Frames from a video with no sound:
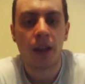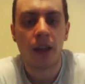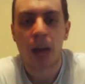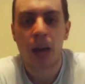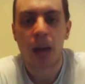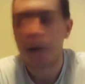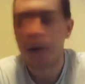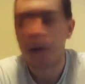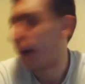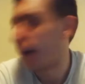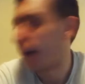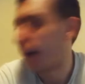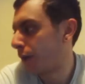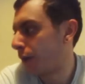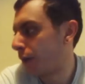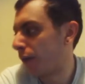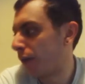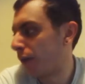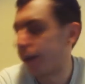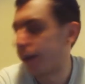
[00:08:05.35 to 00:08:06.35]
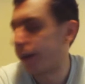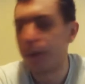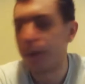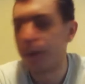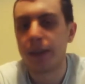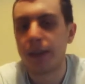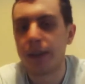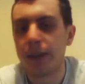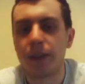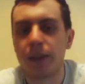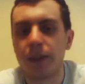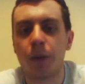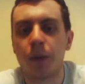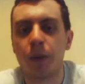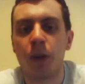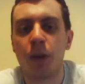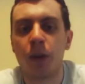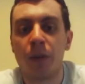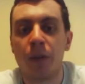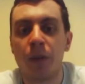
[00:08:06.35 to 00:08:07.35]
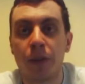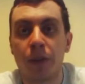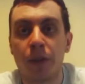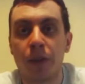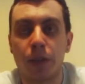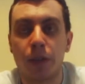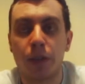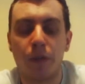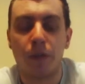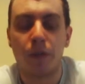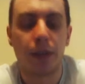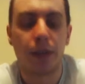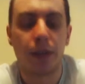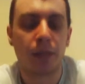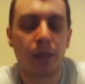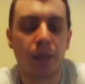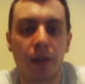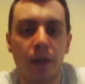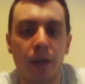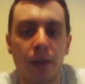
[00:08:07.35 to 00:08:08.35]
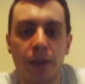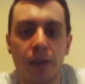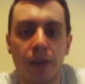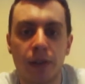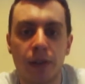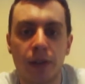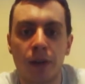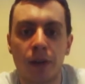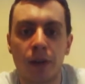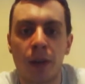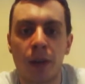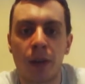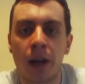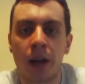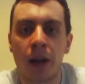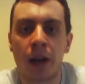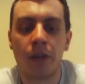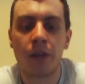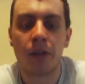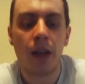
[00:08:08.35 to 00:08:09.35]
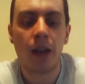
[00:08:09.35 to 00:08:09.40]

I've got a few reflective pieces of work from other stuff I've been experiencing to write about,